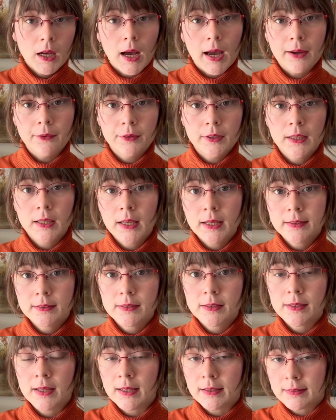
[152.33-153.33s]
I realized
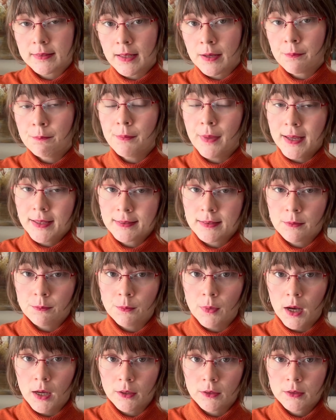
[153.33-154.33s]
that some makes and
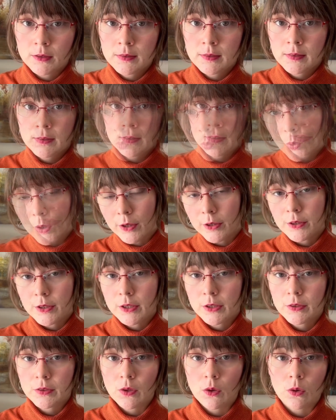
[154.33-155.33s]
models weren't
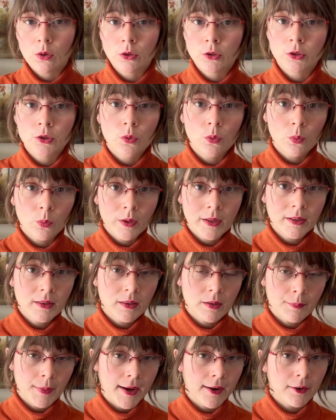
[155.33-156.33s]
sold with
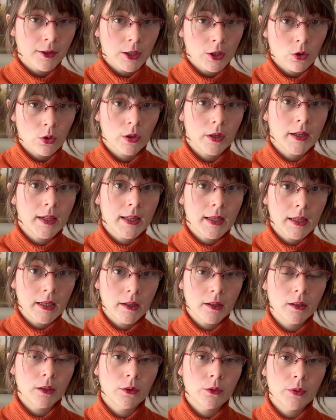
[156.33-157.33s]
the power cord
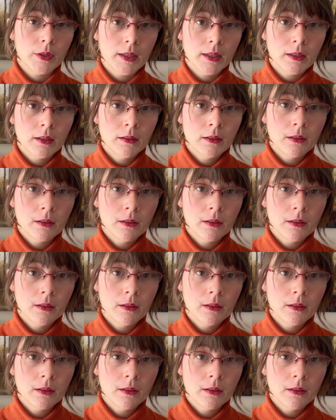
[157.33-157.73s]
included.